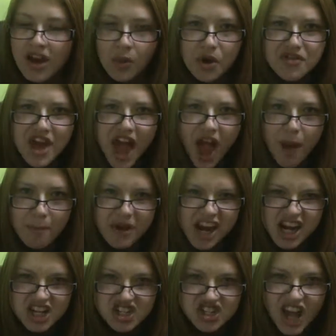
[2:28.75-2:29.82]
with that
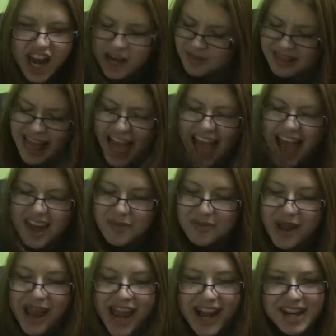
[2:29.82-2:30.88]
big same light
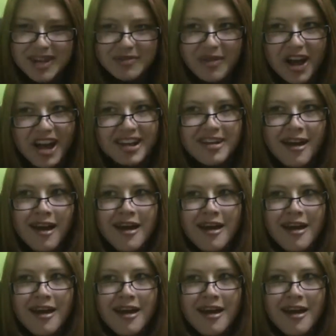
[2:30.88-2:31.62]
opinion, but